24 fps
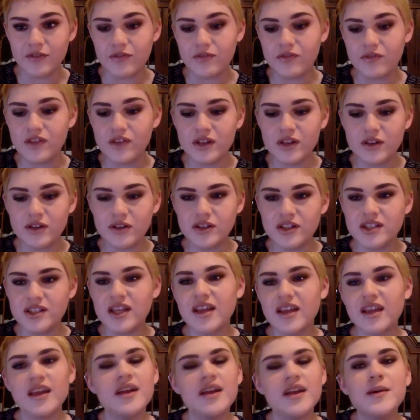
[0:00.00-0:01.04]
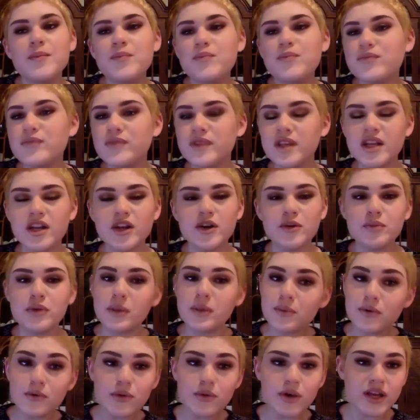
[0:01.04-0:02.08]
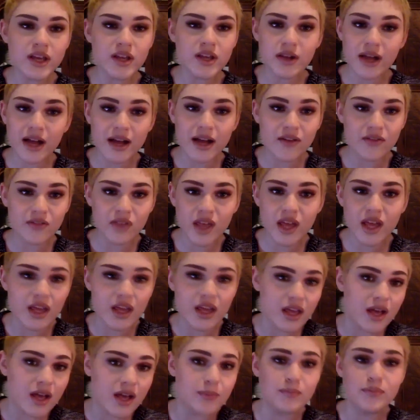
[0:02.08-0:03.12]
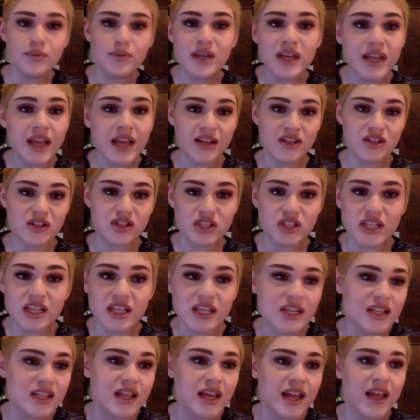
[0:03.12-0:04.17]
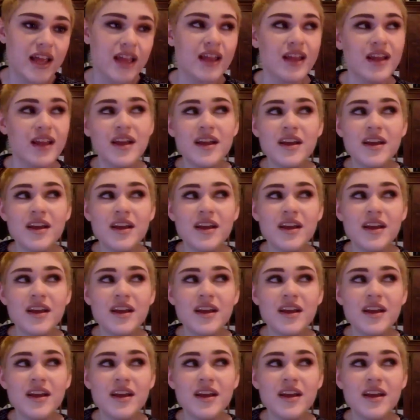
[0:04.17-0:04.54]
field. Like, people want you to have like a PhD to like